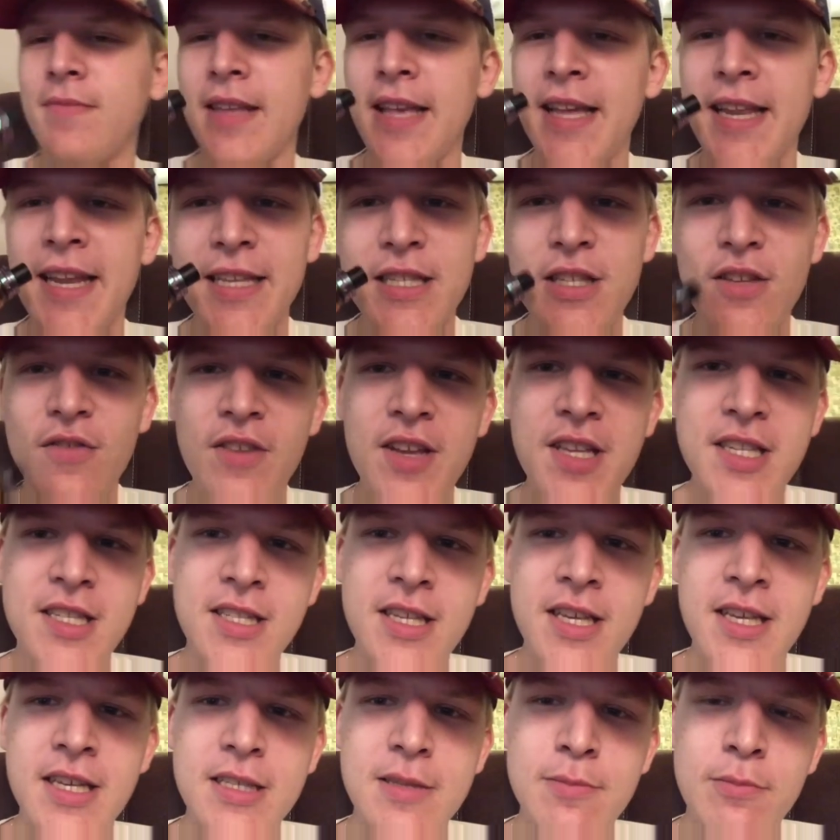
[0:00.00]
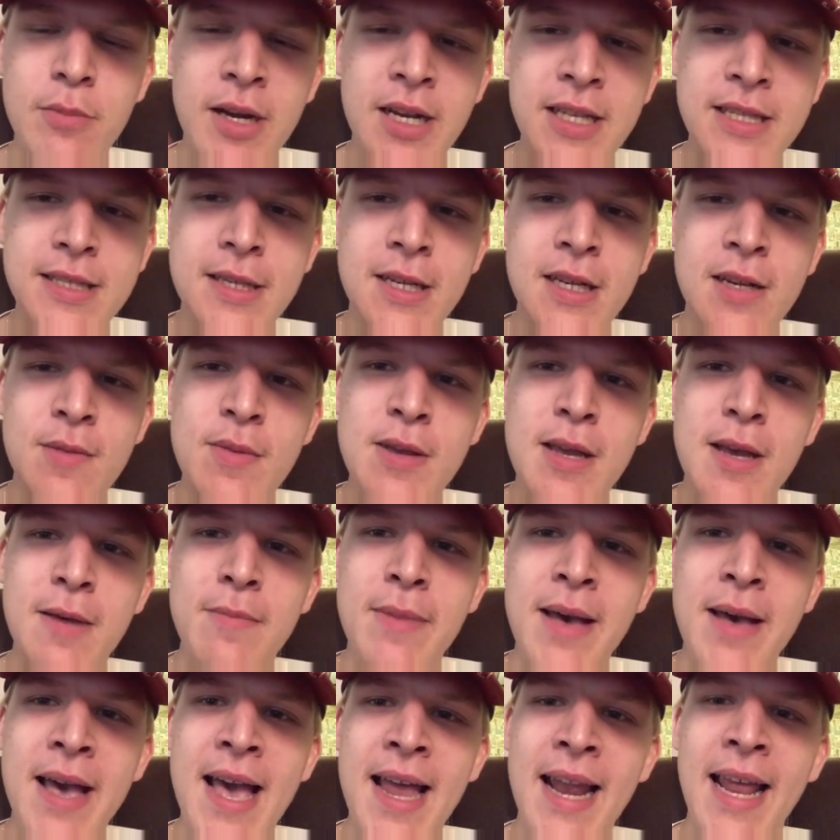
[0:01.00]
It is a V6, but it's going to be a
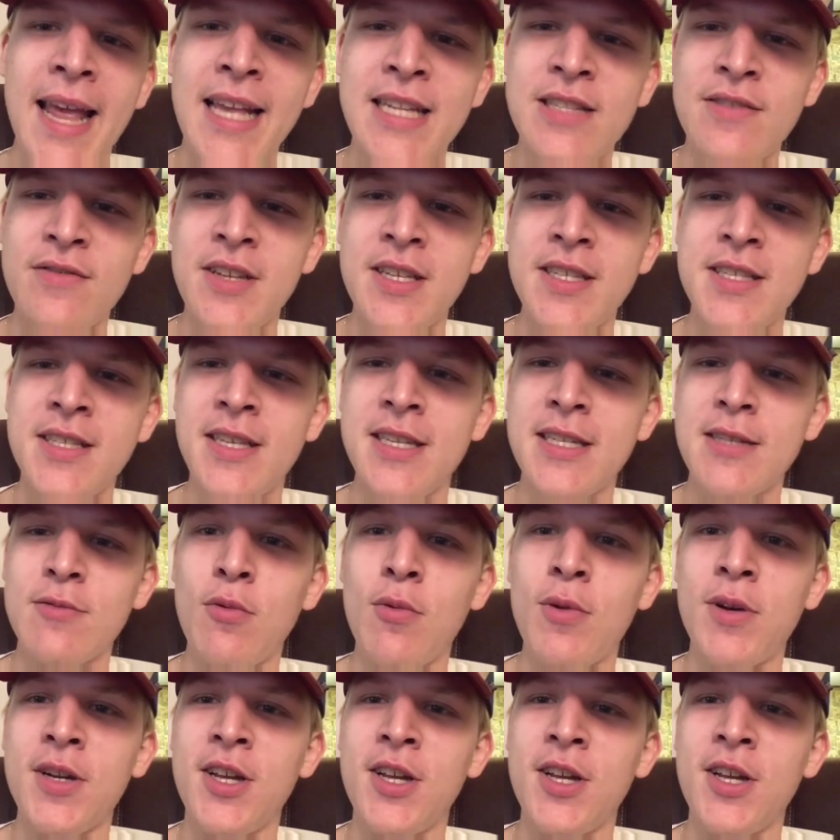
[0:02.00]
badass V6 when we're